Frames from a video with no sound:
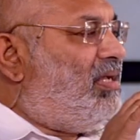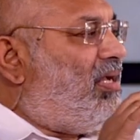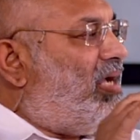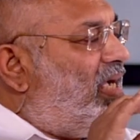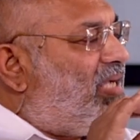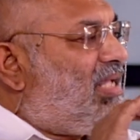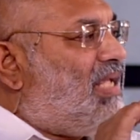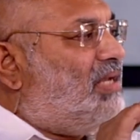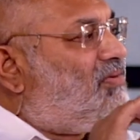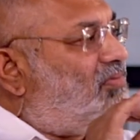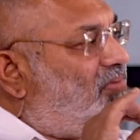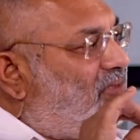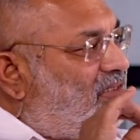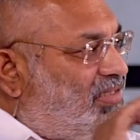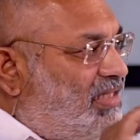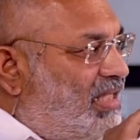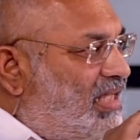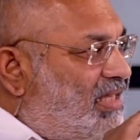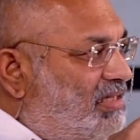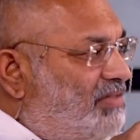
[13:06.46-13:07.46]
Again, over
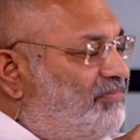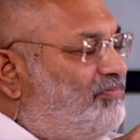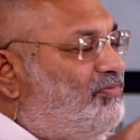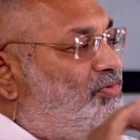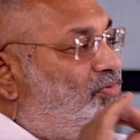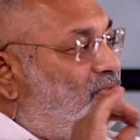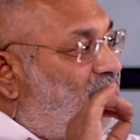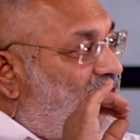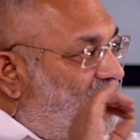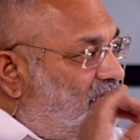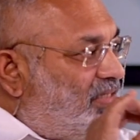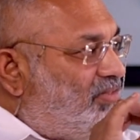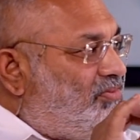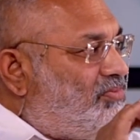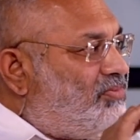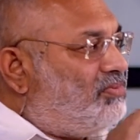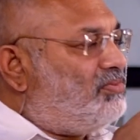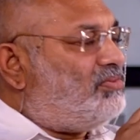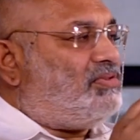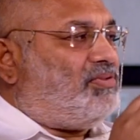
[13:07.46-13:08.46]
there, if you need
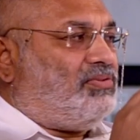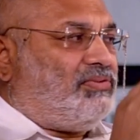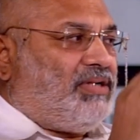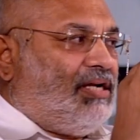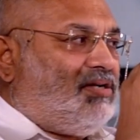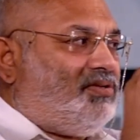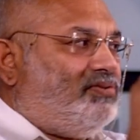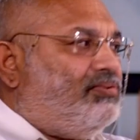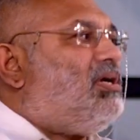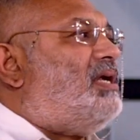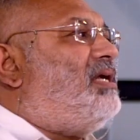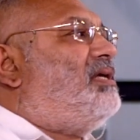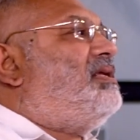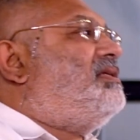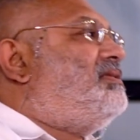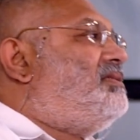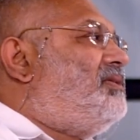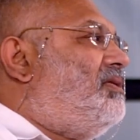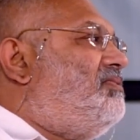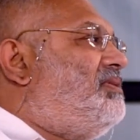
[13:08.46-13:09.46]
to, you can do
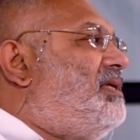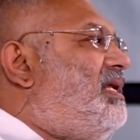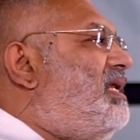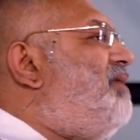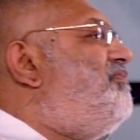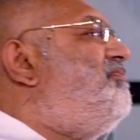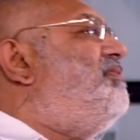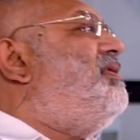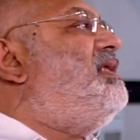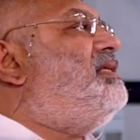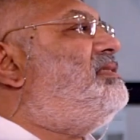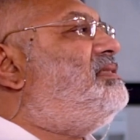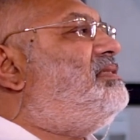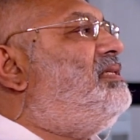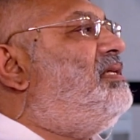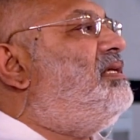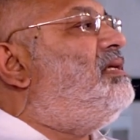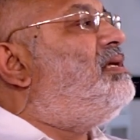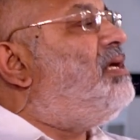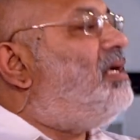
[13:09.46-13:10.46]
ultrasound and
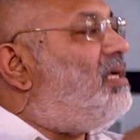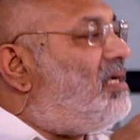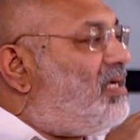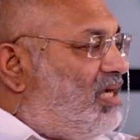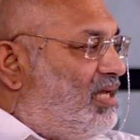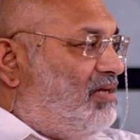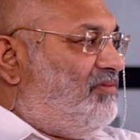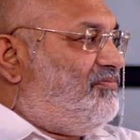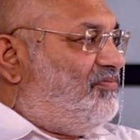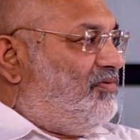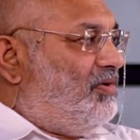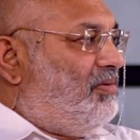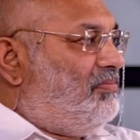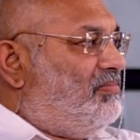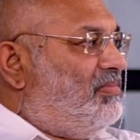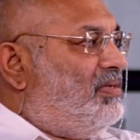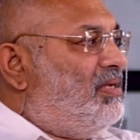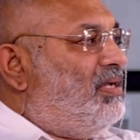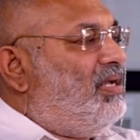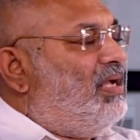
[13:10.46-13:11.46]
FNAC,
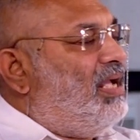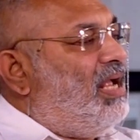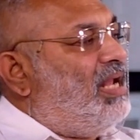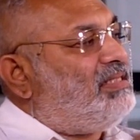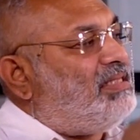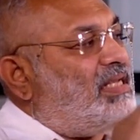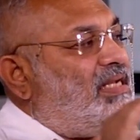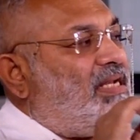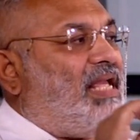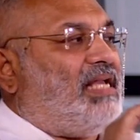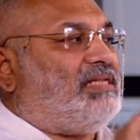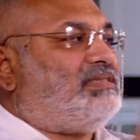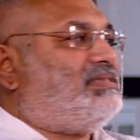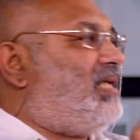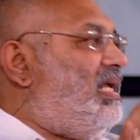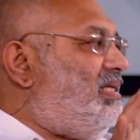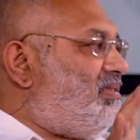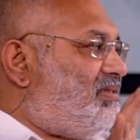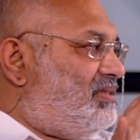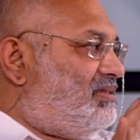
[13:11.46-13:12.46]
confirm, and then excise